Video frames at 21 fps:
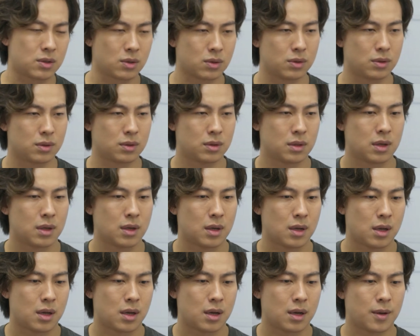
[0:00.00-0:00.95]
own
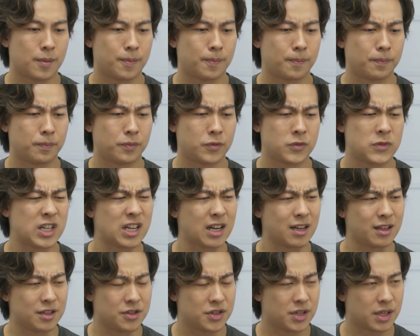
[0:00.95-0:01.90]

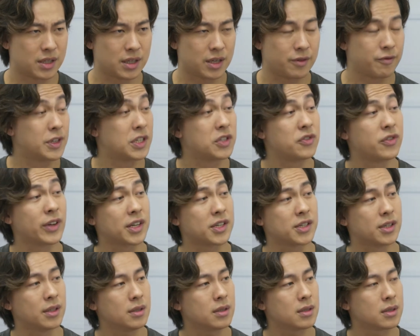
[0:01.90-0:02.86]
challenges and
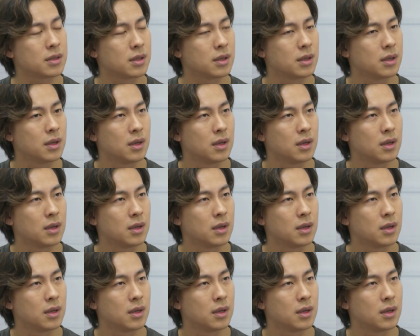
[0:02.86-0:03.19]
restrictions.